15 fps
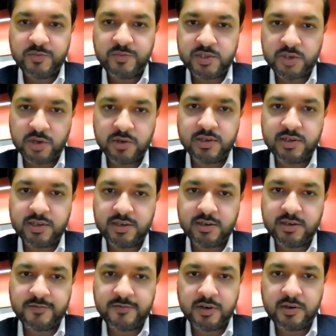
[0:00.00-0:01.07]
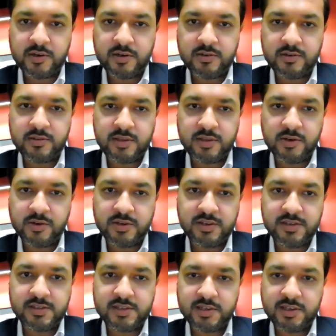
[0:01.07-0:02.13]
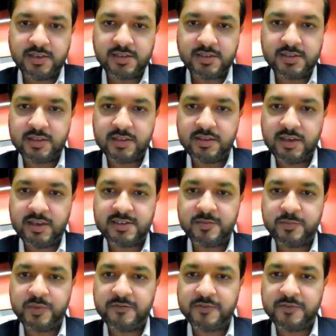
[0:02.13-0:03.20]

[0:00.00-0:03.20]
majority of the audience thinks that the S&P